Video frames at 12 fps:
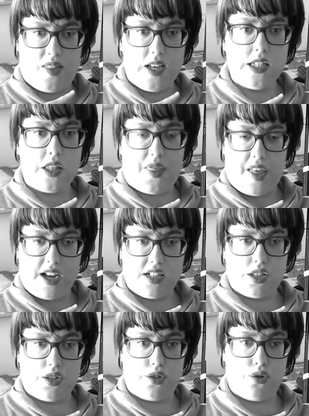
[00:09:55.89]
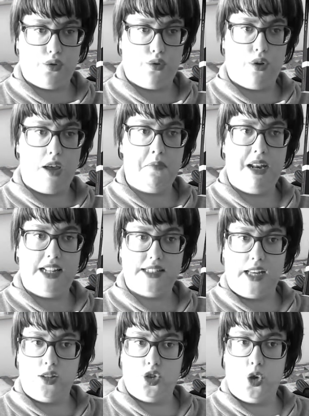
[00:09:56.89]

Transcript: this thanks to Emily St.